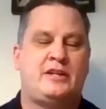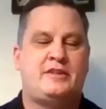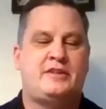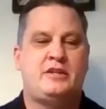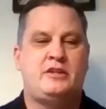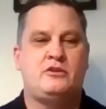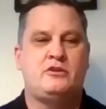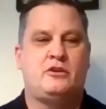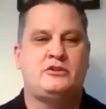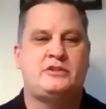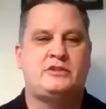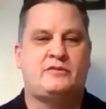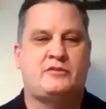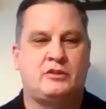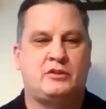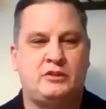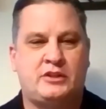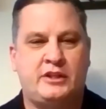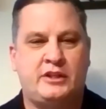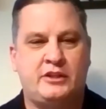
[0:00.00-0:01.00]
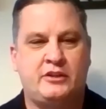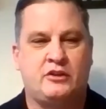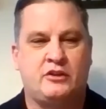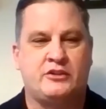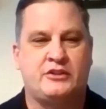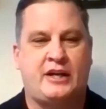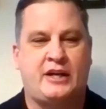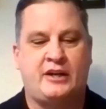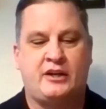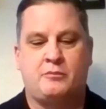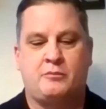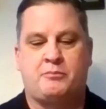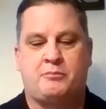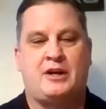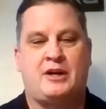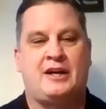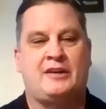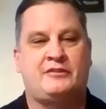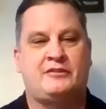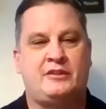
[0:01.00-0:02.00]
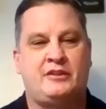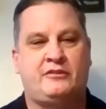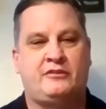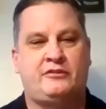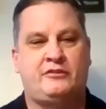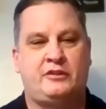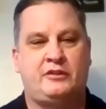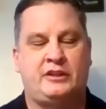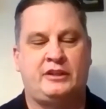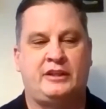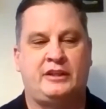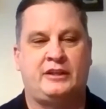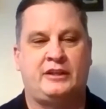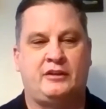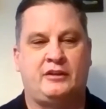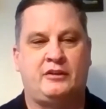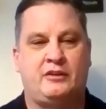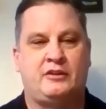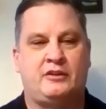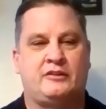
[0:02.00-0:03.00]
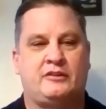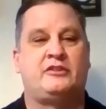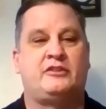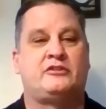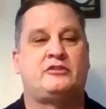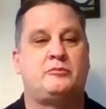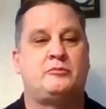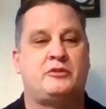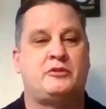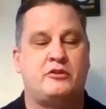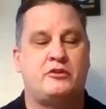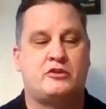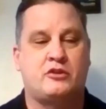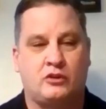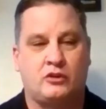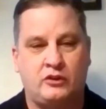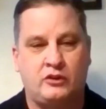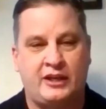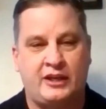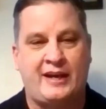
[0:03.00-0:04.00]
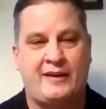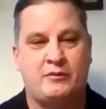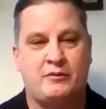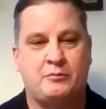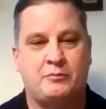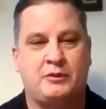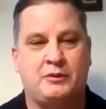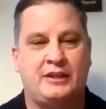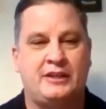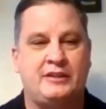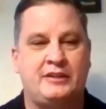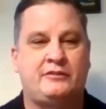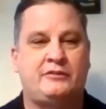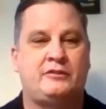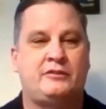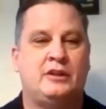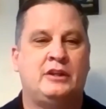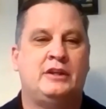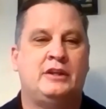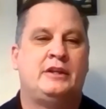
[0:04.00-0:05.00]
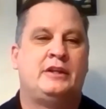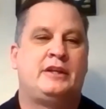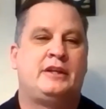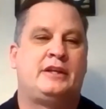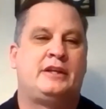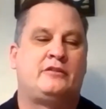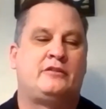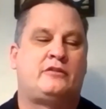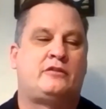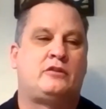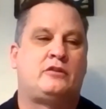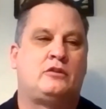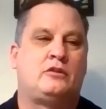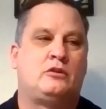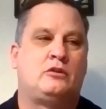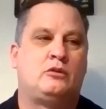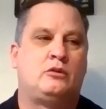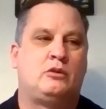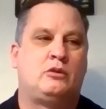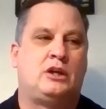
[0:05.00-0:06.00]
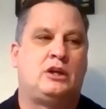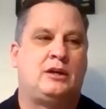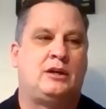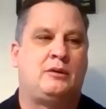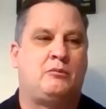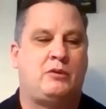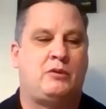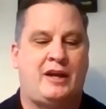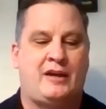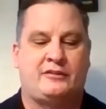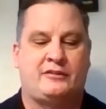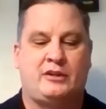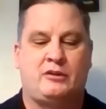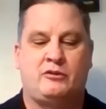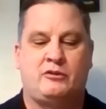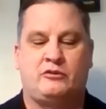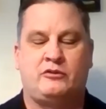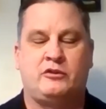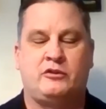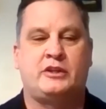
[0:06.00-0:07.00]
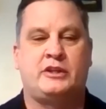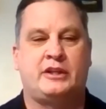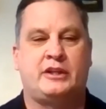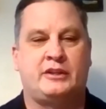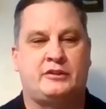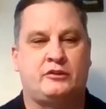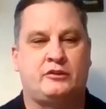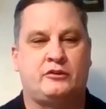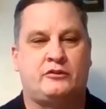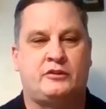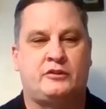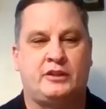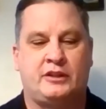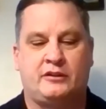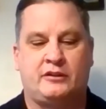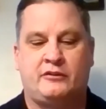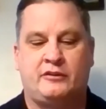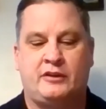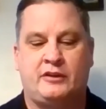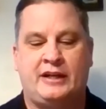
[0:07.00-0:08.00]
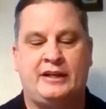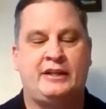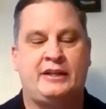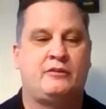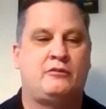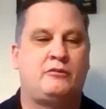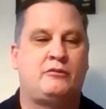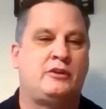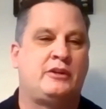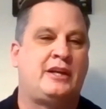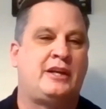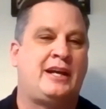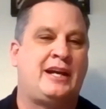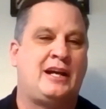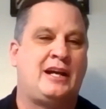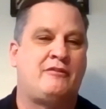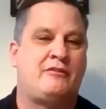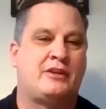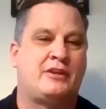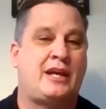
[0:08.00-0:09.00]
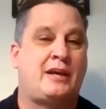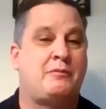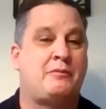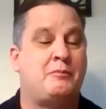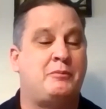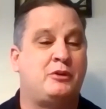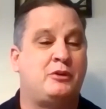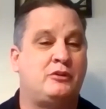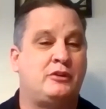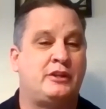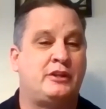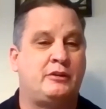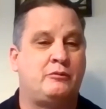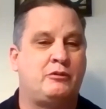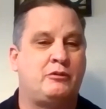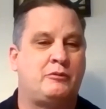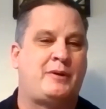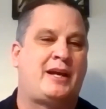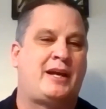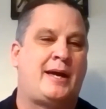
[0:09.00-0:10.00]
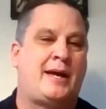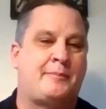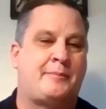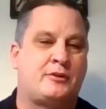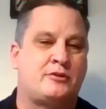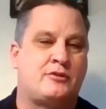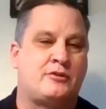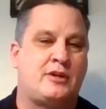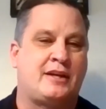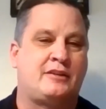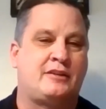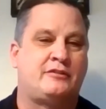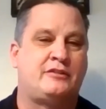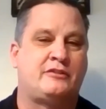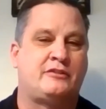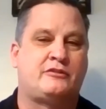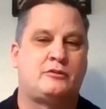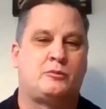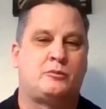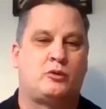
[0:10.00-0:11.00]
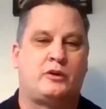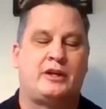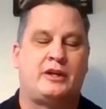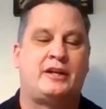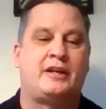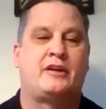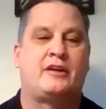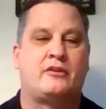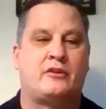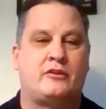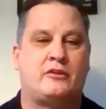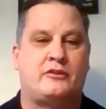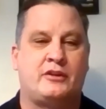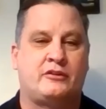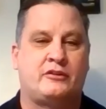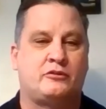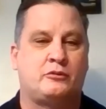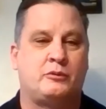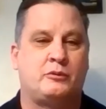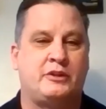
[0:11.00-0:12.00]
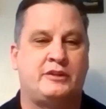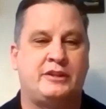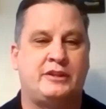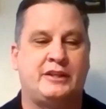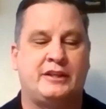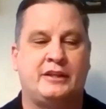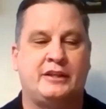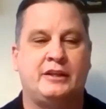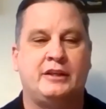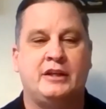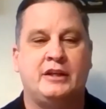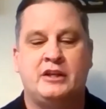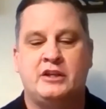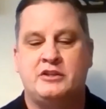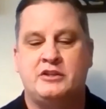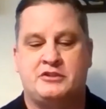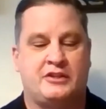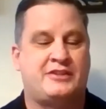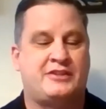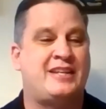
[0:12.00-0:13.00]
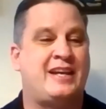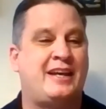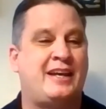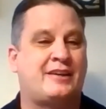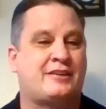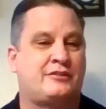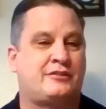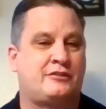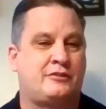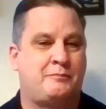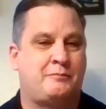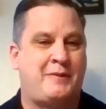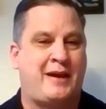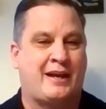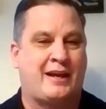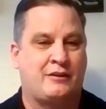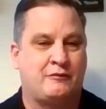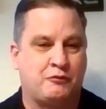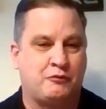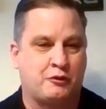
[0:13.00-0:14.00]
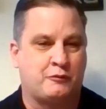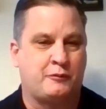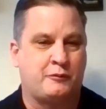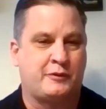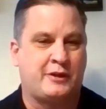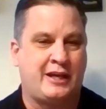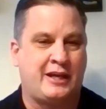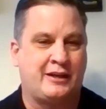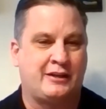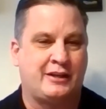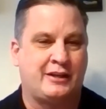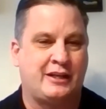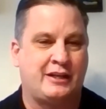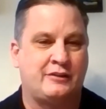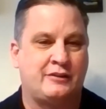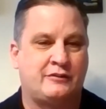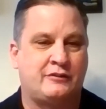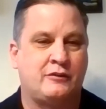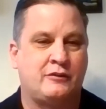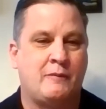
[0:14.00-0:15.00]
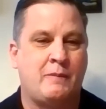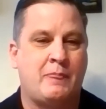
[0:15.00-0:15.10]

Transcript: think you always have to look at your entire process and the systems that you currently have in place. And so as I was looking at those things, I didn't really have the capability with my applicant tracking system or any other things that we did to text back and forth with candidates.